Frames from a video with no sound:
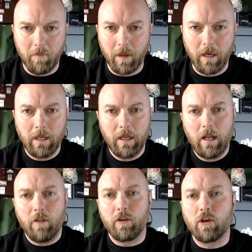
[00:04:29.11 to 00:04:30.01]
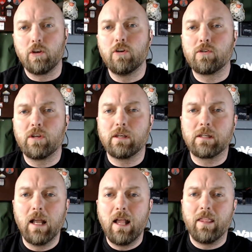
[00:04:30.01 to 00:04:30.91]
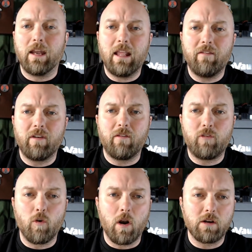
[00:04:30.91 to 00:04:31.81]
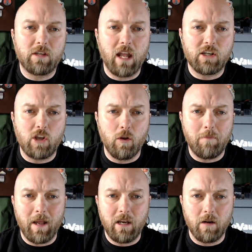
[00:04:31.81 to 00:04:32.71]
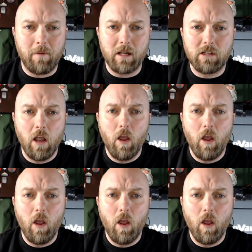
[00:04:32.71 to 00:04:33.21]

But the good news is that even if you are sketched out by earbuds,